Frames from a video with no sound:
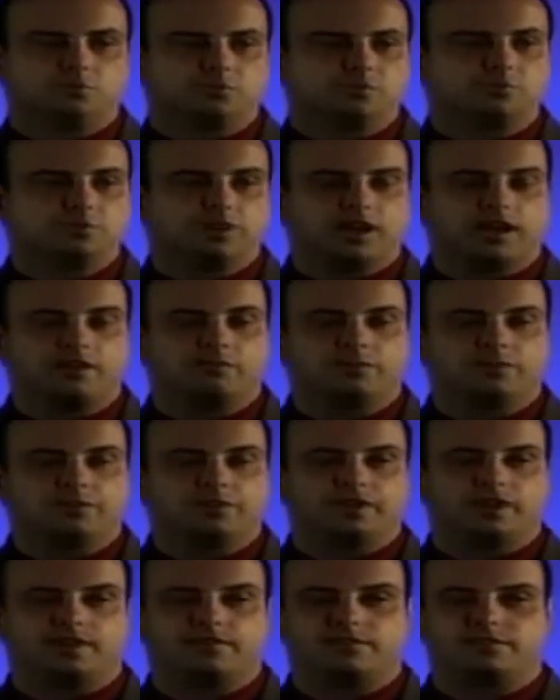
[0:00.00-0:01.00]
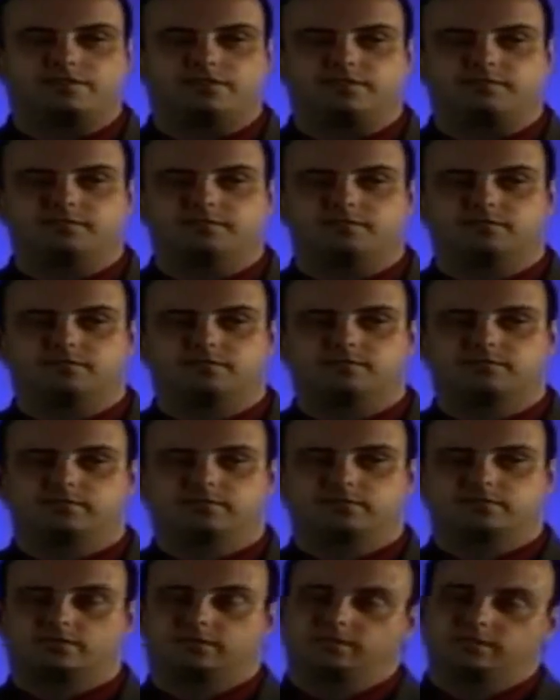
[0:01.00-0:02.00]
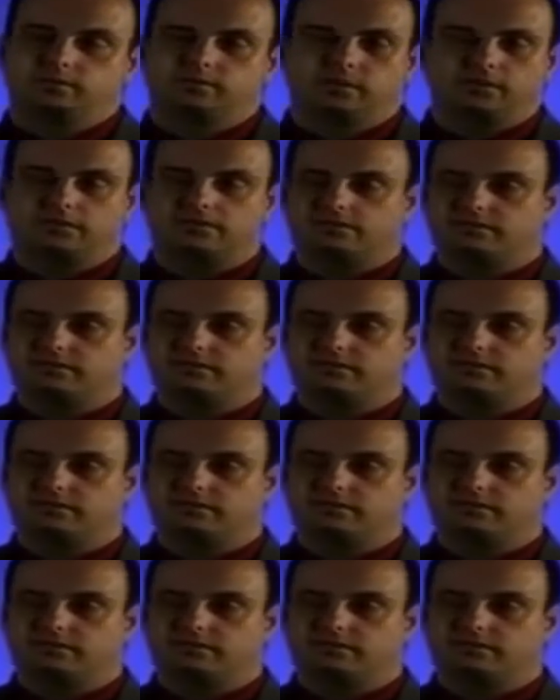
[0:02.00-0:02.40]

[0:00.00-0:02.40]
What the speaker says: Open more than half the time? Well,